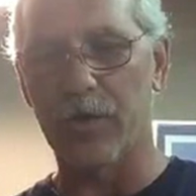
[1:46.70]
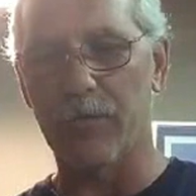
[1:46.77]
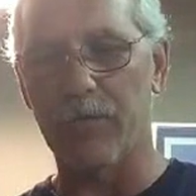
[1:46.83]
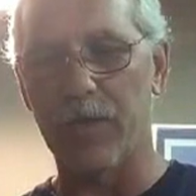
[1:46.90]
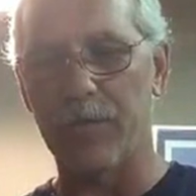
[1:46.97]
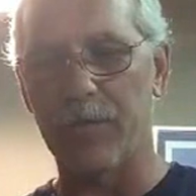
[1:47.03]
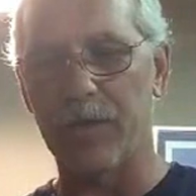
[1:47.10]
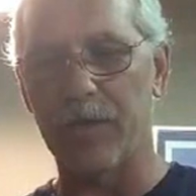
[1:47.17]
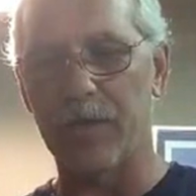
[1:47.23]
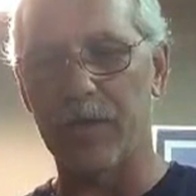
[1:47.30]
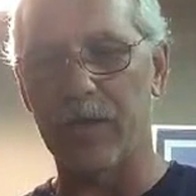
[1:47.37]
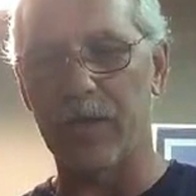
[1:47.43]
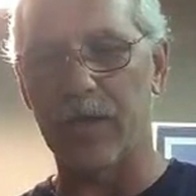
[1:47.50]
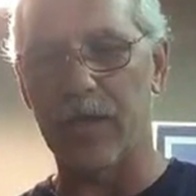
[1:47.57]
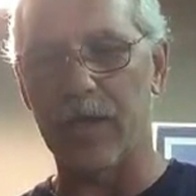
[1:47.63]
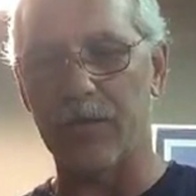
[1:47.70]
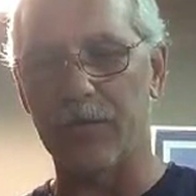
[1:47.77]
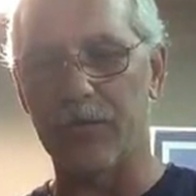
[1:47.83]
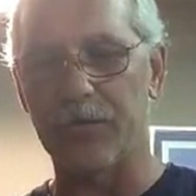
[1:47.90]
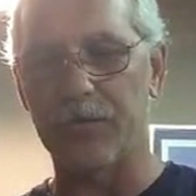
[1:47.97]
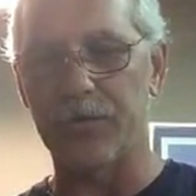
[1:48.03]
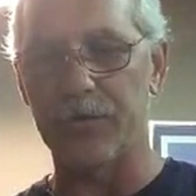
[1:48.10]
and maybe allow
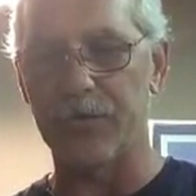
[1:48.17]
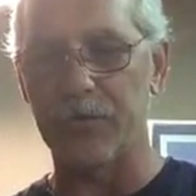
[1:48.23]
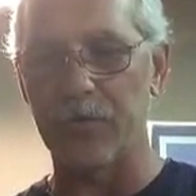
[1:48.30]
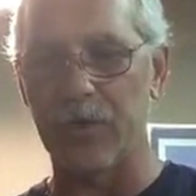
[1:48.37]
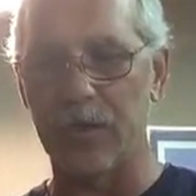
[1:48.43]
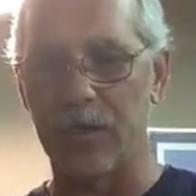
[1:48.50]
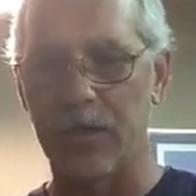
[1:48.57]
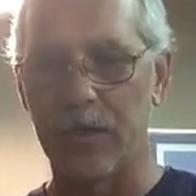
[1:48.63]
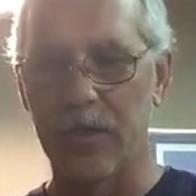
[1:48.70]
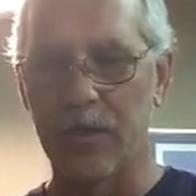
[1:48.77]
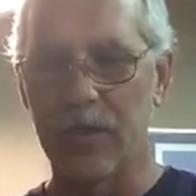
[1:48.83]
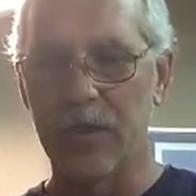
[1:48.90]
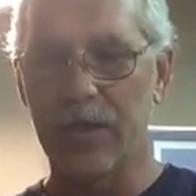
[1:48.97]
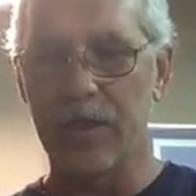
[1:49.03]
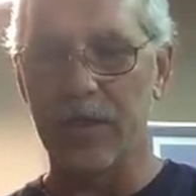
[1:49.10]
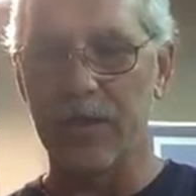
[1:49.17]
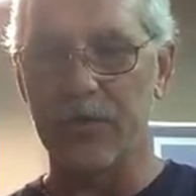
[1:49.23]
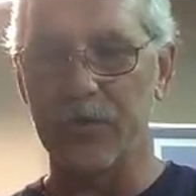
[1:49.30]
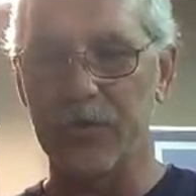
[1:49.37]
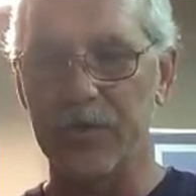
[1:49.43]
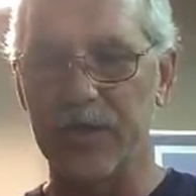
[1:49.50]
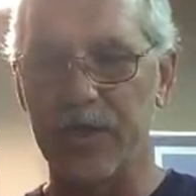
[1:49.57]
you to get
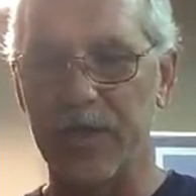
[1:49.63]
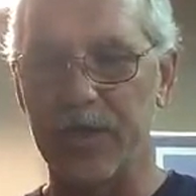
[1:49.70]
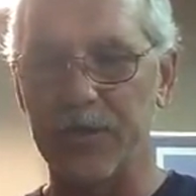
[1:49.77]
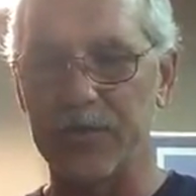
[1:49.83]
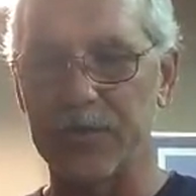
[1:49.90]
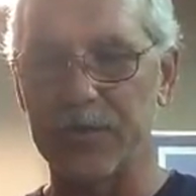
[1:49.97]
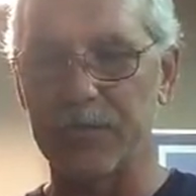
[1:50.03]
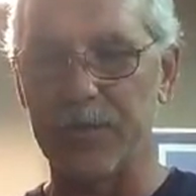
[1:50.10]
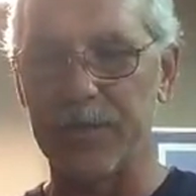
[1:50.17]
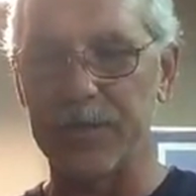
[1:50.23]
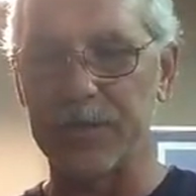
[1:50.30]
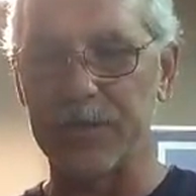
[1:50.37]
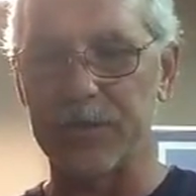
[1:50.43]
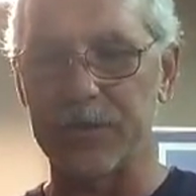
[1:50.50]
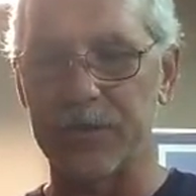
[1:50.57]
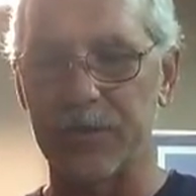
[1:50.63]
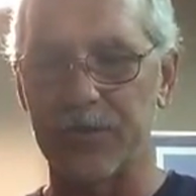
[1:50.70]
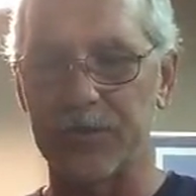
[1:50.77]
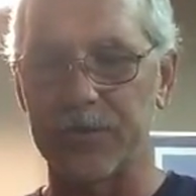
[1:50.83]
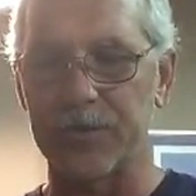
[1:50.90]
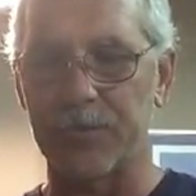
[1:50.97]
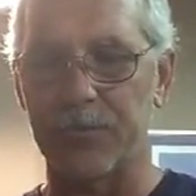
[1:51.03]
into a tighter space. Those
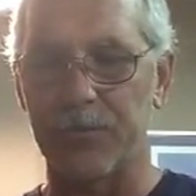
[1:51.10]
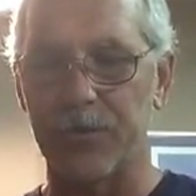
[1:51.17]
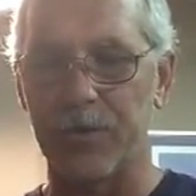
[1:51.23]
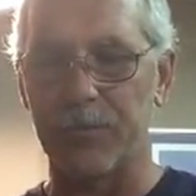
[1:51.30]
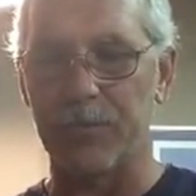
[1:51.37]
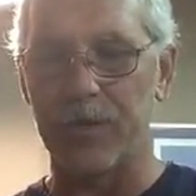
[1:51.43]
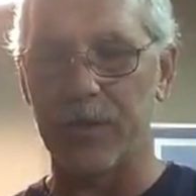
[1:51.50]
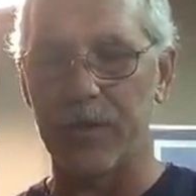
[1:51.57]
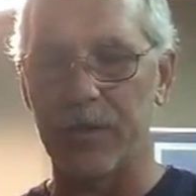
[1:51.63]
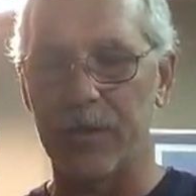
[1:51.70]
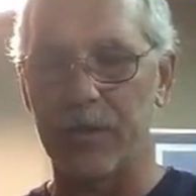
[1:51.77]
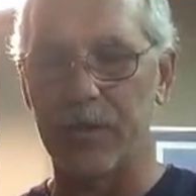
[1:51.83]
others are pretty big.